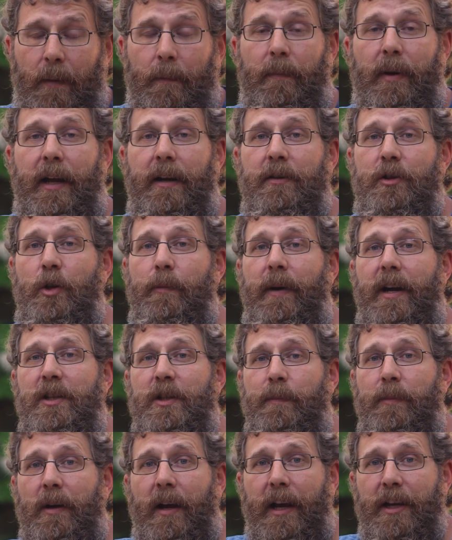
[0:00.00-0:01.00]
But to my
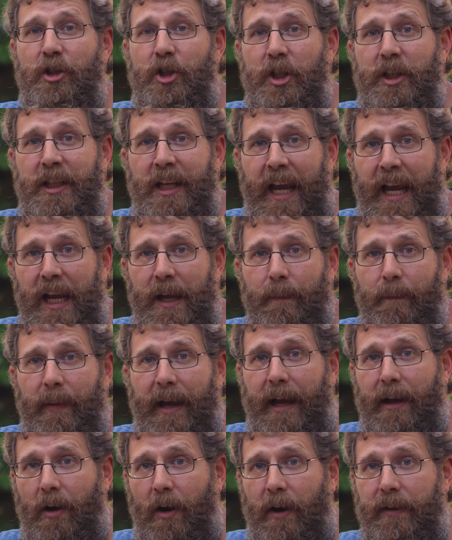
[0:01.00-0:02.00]
surprise, she came
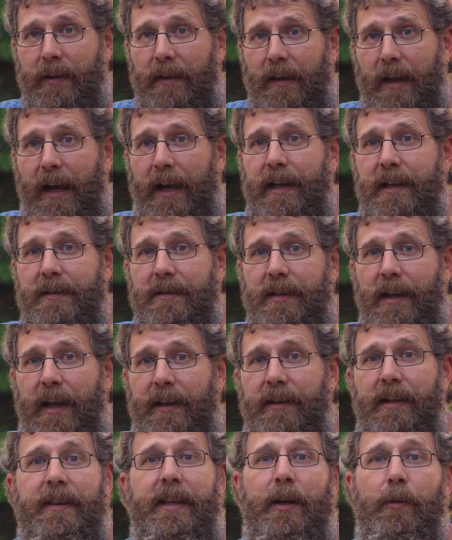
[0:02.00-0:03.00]
back on the line and
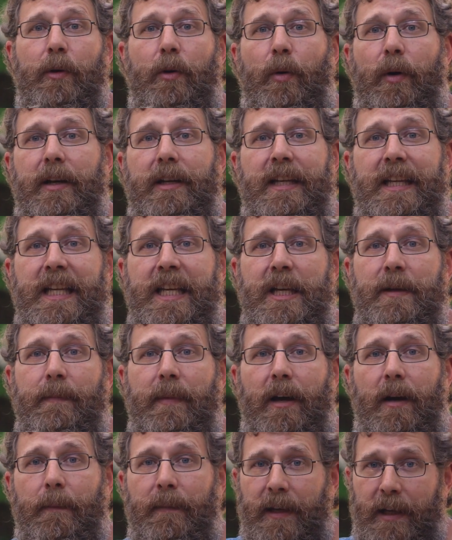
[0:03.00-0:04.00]
said that they were going to
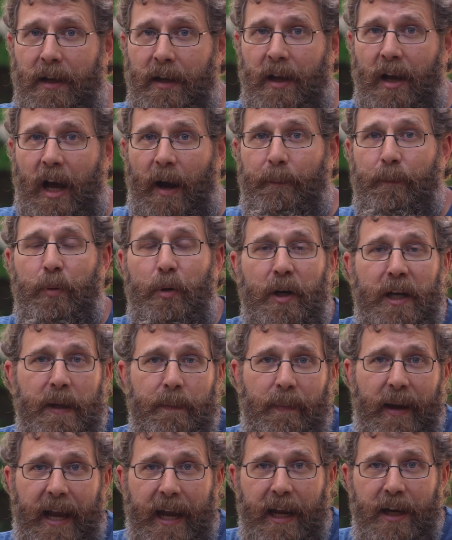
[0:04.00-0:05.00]
email me a
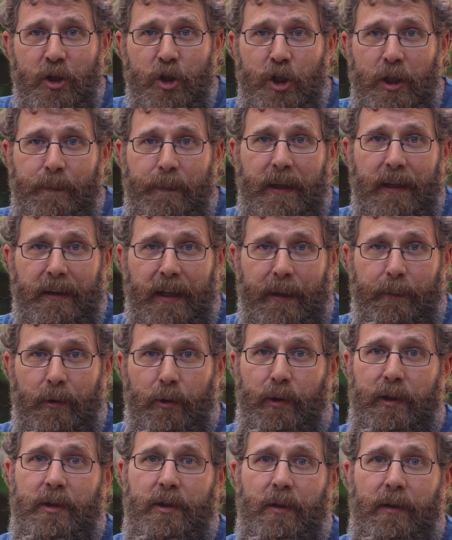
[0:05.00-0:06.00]
prepaid shipping label
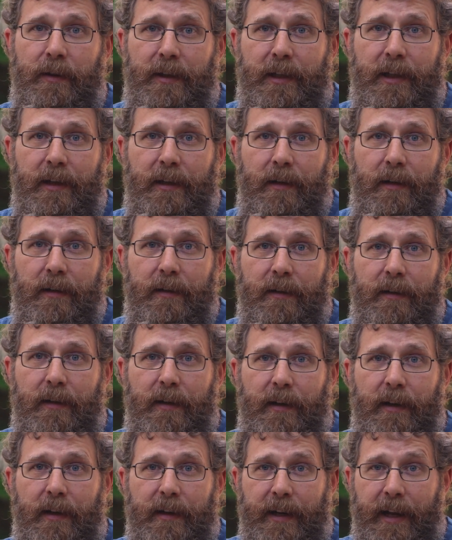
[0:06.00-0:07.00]
to return the gear.
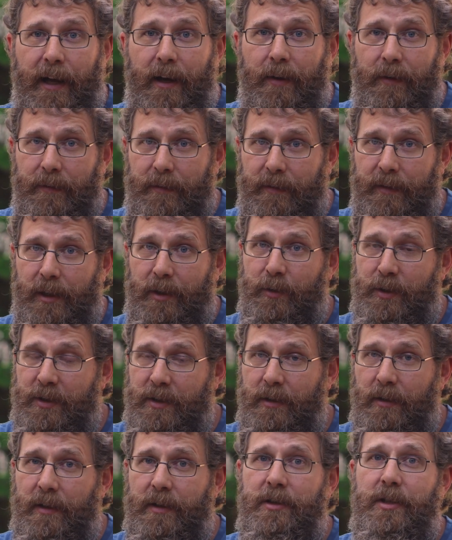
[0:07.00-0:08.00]
Now, there's
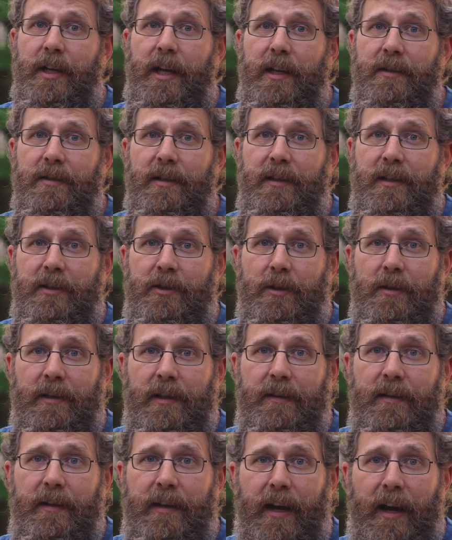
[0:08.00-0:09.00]
still a chance that this could
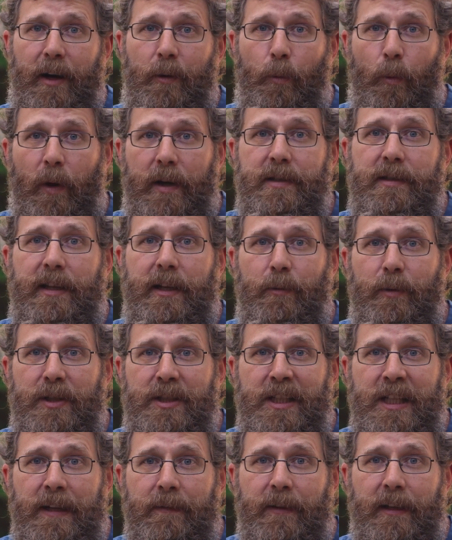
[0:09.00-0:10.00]
get denied once they
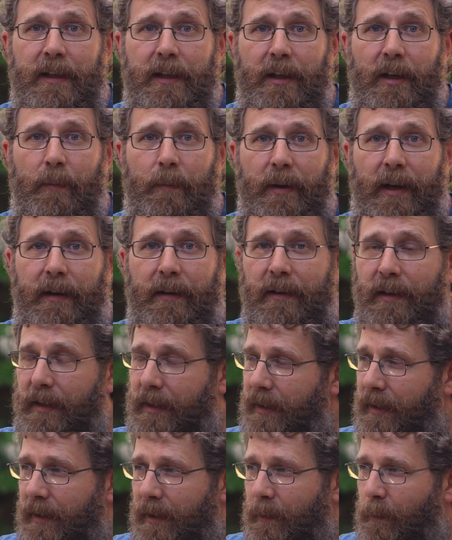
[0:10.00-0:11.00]
receive the gear, but
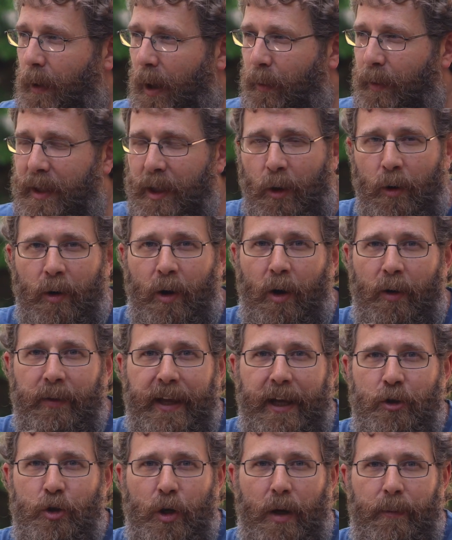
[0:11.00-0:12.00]
why would they go to all
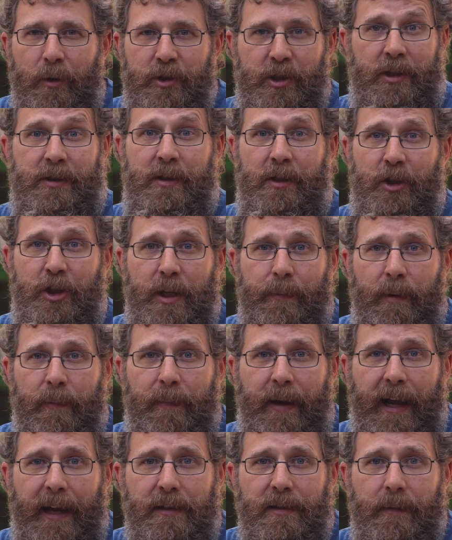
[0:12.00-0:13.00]
that trouble just to ship it
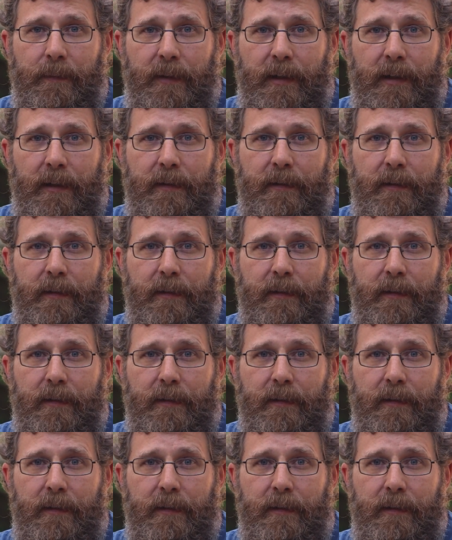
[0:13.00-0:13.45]
back to me?